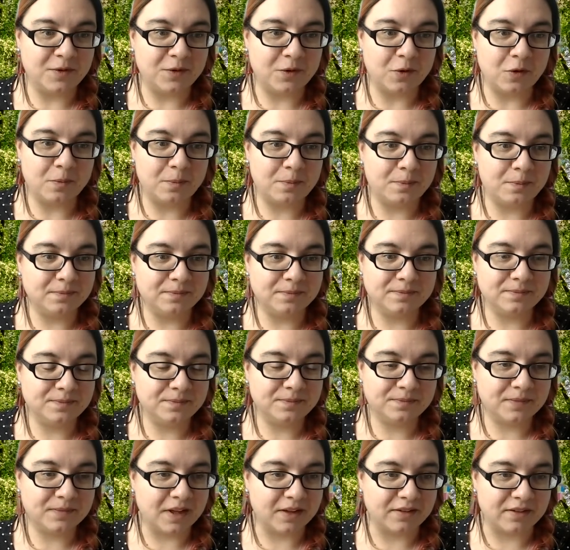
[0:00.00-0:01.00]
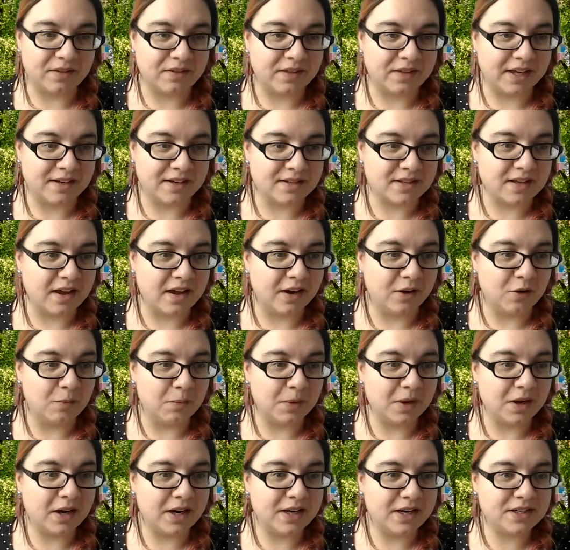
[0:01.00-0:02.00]
got other things going on
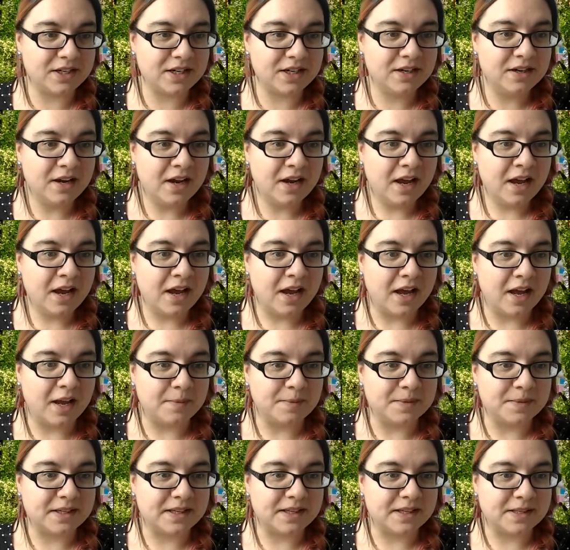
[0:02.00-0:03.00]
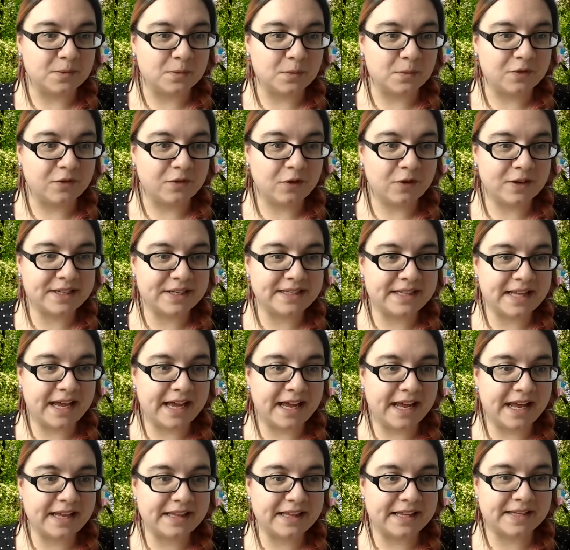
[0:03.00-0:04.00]
behind you. So there's a forest
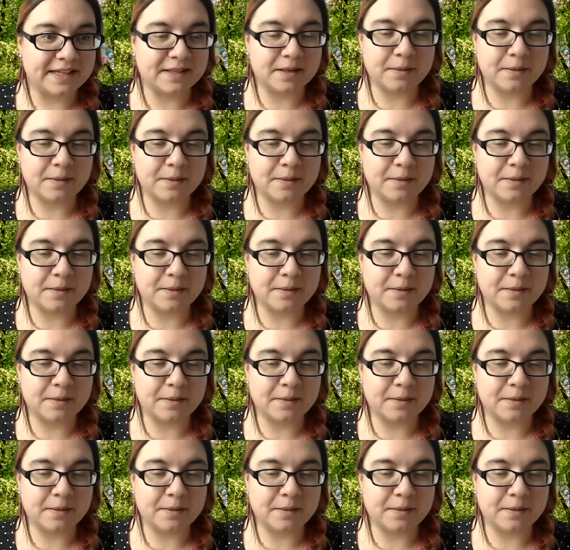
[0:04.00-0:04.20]
there, there's a